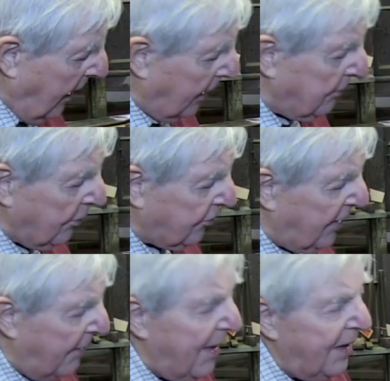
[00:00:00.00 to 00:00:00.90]
And
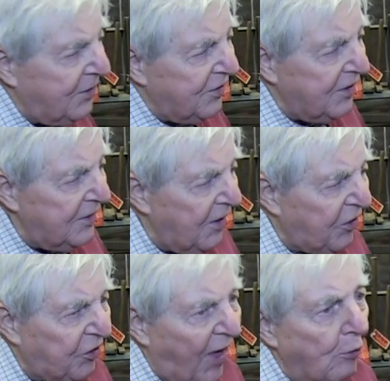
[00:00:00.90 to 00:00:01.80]
they made this in the
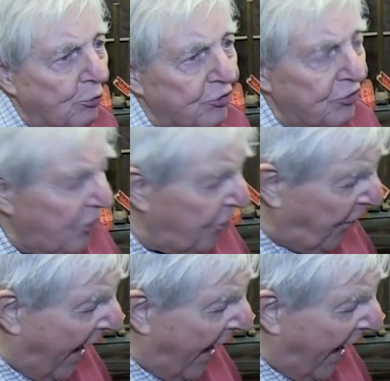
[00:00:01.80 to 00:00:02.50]
thousands and